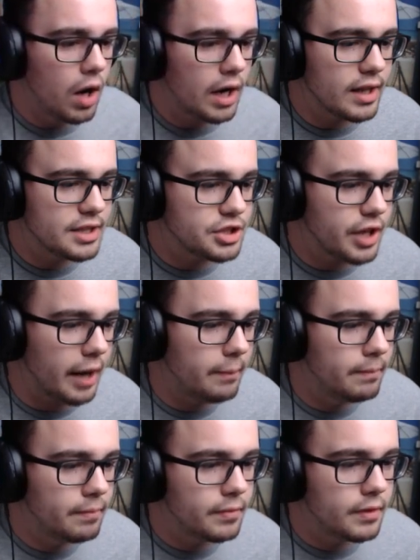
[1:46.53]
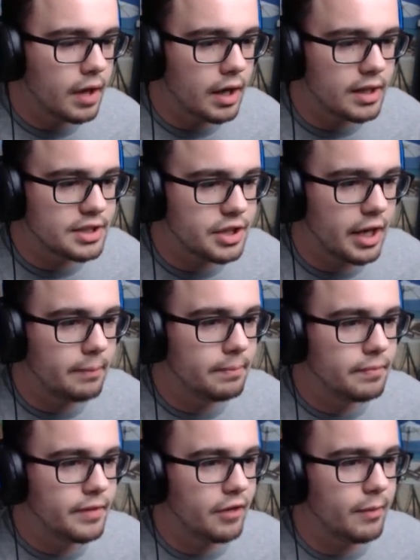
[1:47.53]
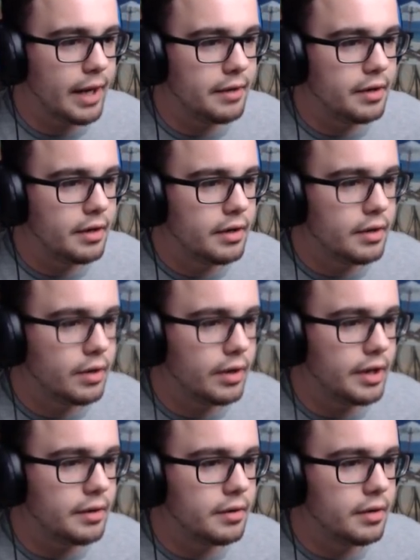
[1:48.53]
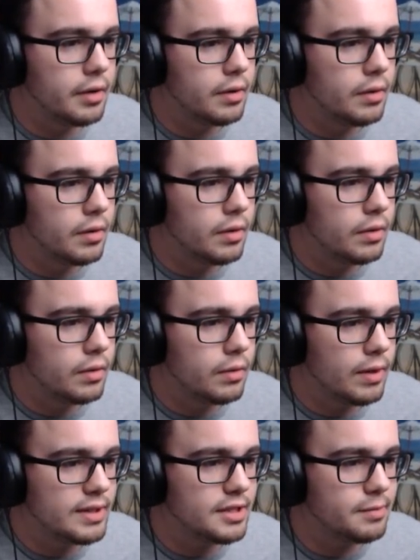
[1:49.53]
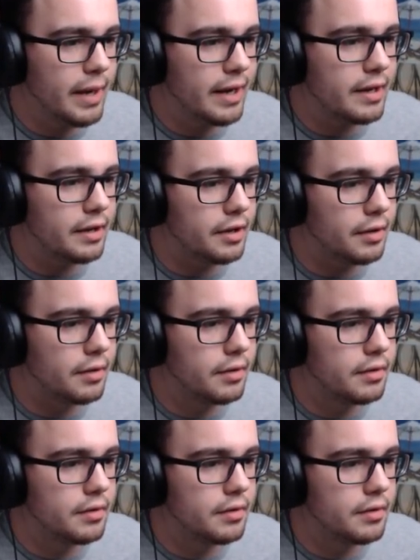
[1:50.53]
I glitched the game. I glitched the game. Never mind. No, I didn't. Why is this mannequin here?